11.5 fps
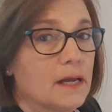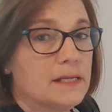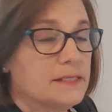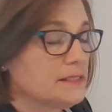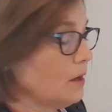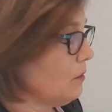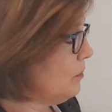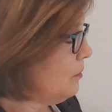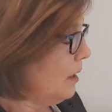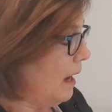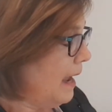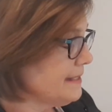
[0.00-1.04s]
So
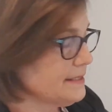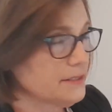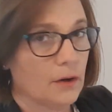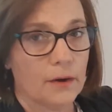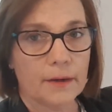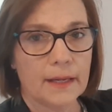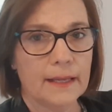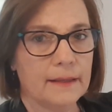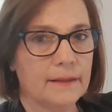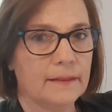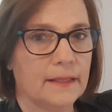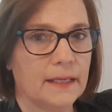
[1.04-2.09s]
I start
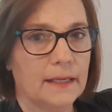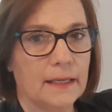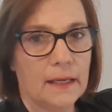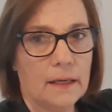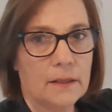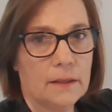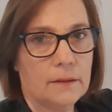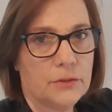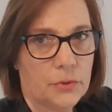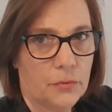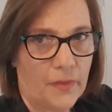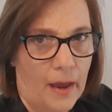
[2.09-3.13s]
in the
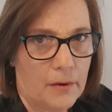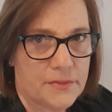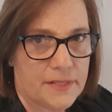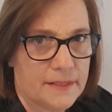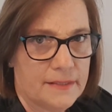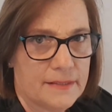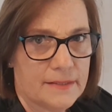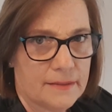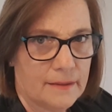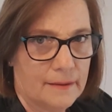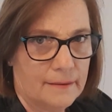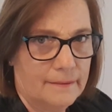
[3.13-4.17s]
2000s,
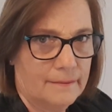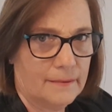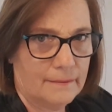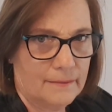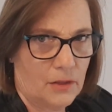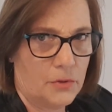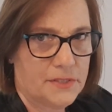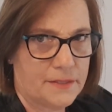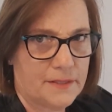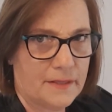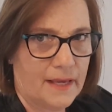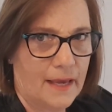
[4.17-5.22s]
closest
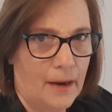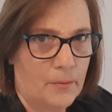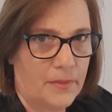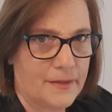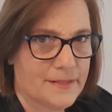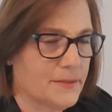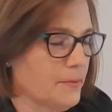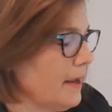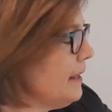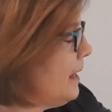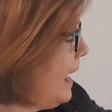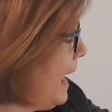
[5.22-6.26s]
to the camera this
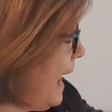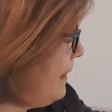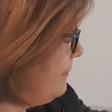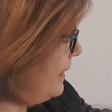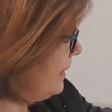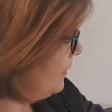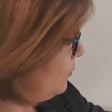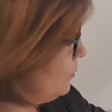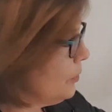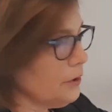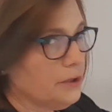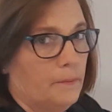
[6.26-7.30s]
way, and then I
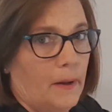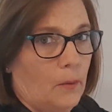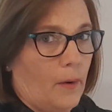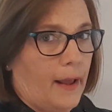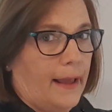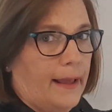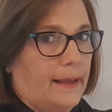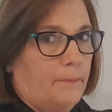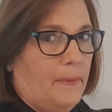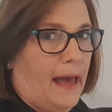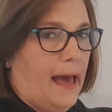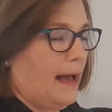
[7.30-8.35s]
worked my way
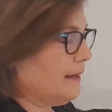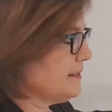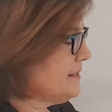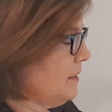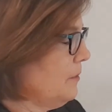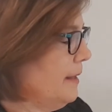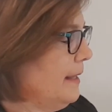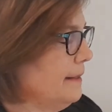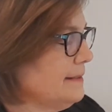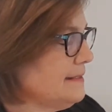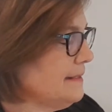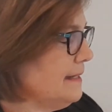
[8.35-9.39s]
back. So
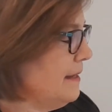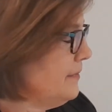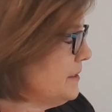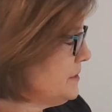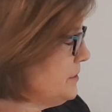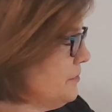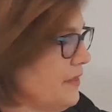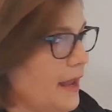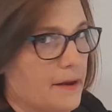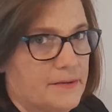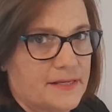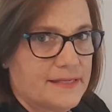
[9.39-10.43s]
it's the
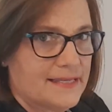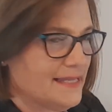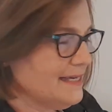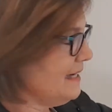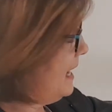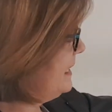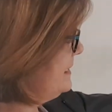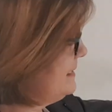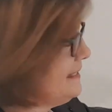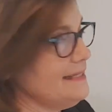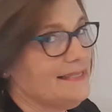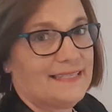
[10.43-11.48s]
2000s, the
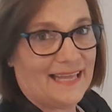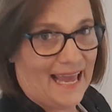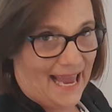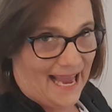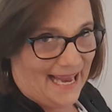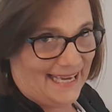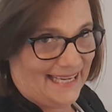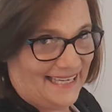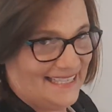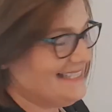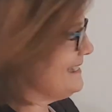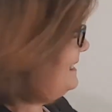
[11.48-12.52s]
90s, the
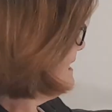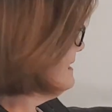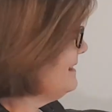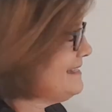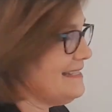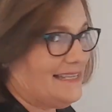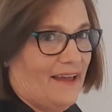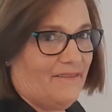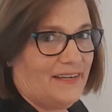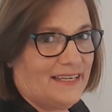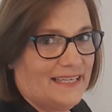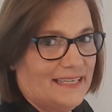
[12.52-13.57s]
80s, the
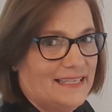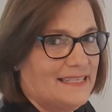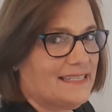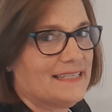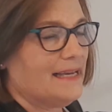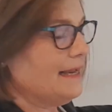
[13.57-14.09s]
70s.